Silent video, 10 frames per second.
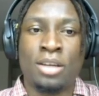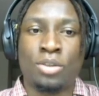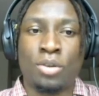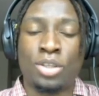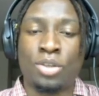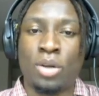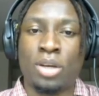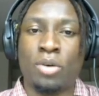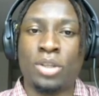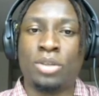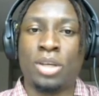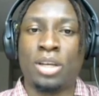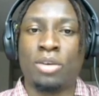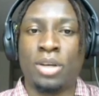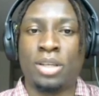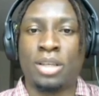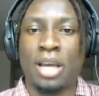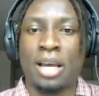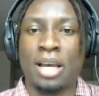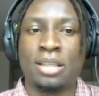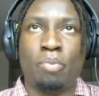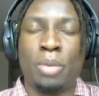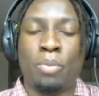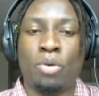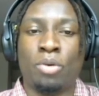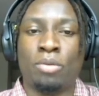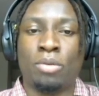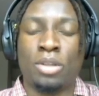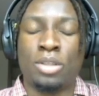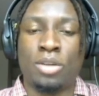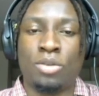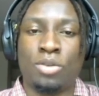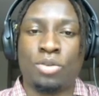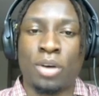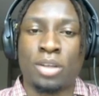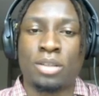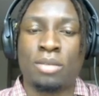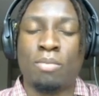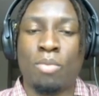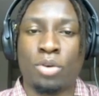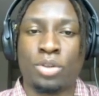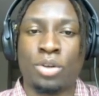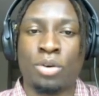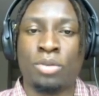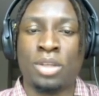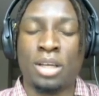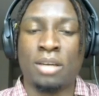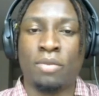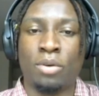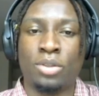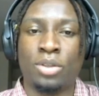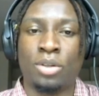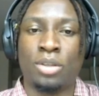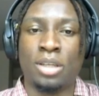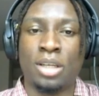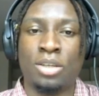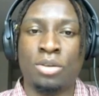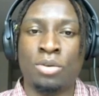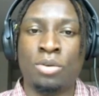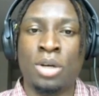So this is only going to increase as people continue to trust more so the influencer than they do